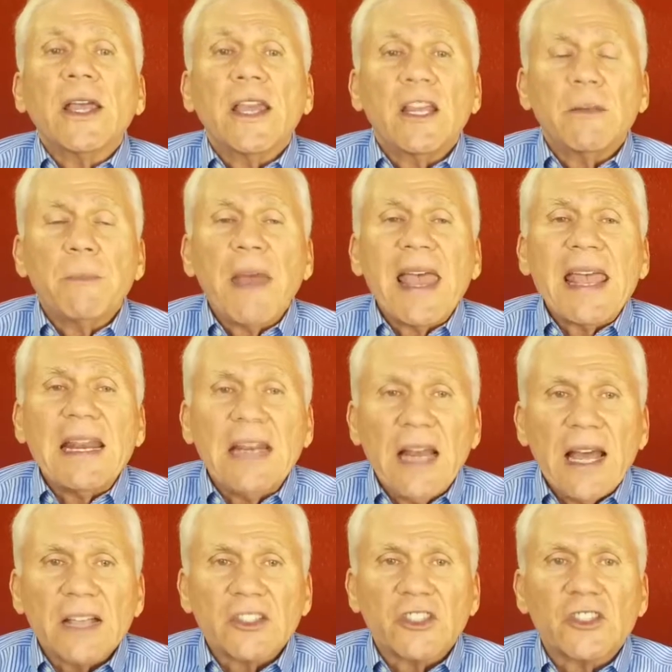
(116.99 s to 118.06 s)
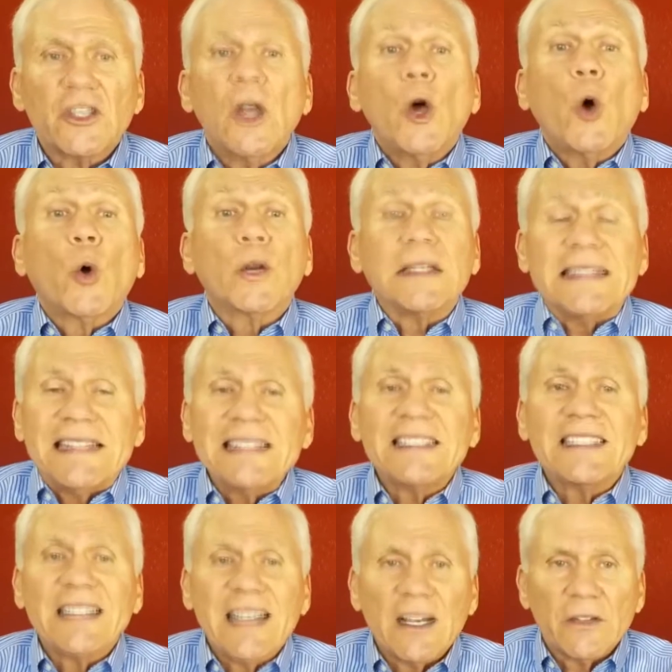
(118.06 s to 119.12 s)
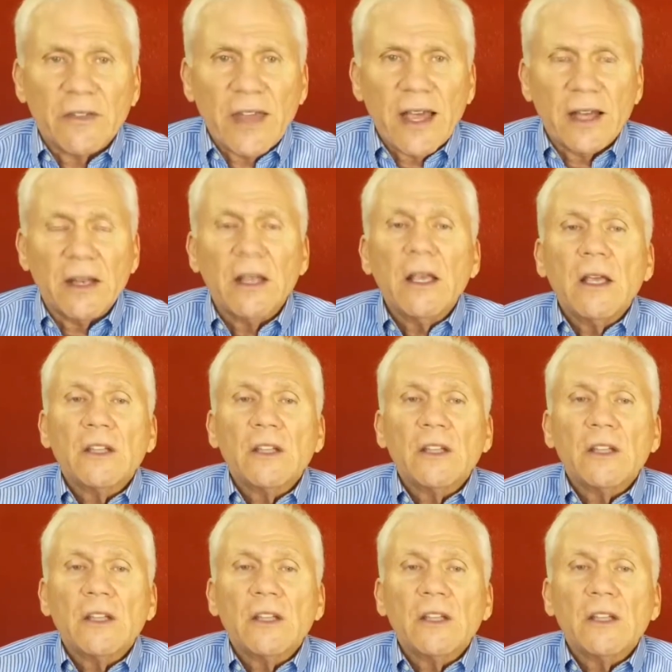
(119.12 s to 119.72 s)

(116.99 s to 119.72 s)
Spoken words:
and pay less or discount that.